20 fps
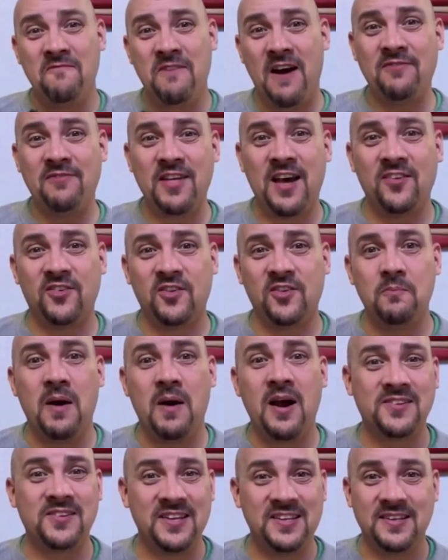
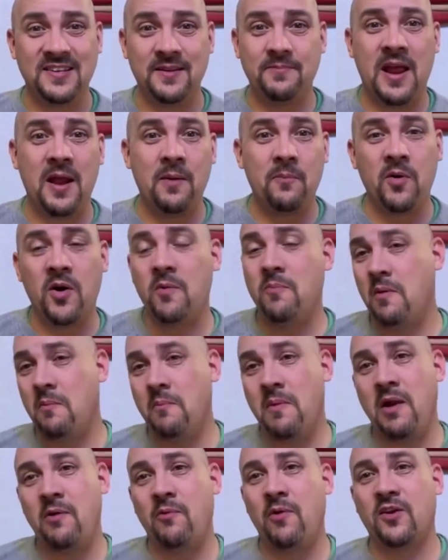$5,000 in September,
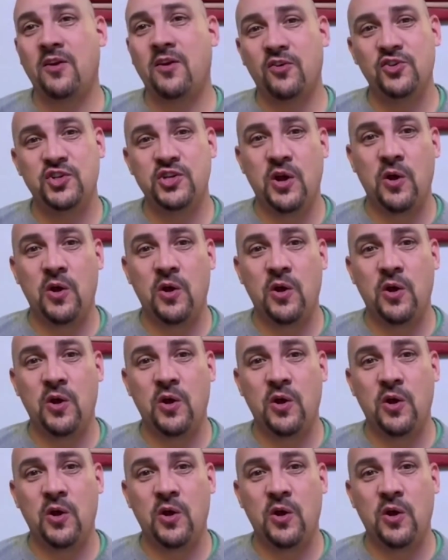but my records